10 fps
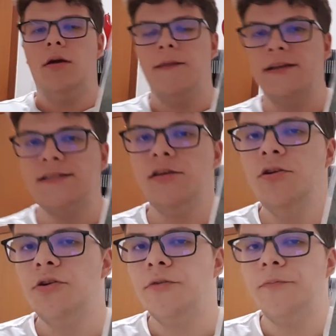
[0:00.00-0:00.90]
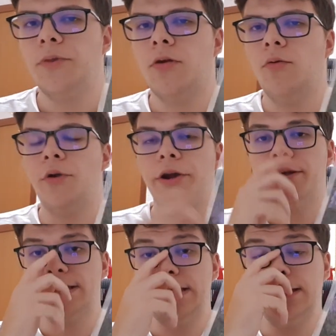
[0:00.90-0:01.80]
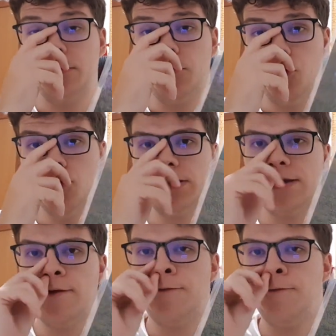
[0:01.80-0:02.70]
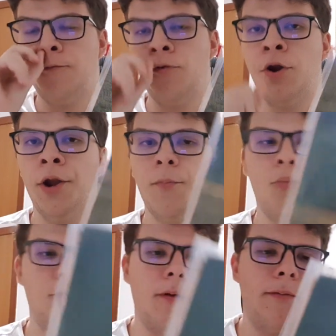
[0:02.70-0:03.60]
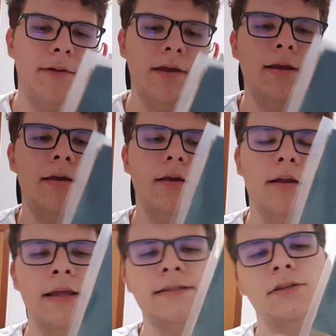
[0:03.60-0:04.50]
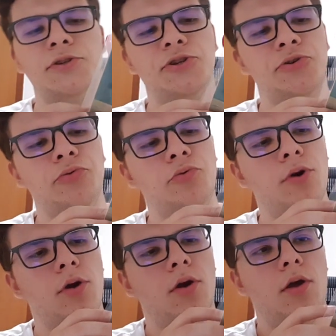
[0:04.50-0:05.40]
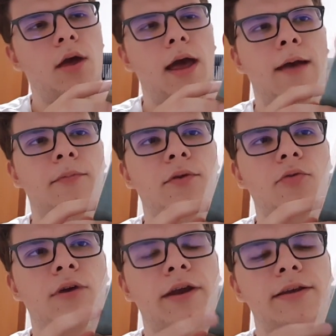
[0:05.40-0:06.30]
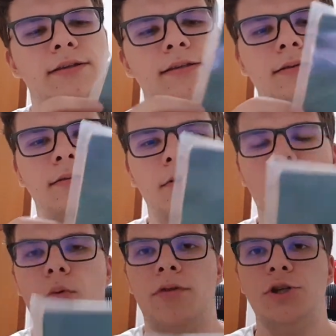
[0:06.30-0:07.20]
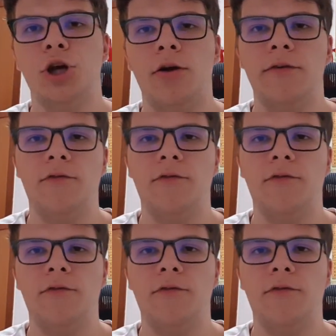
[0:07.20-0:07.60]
This year, we're gonna see some new stuff. We're gonna probably listen to I'm the Greatest with John and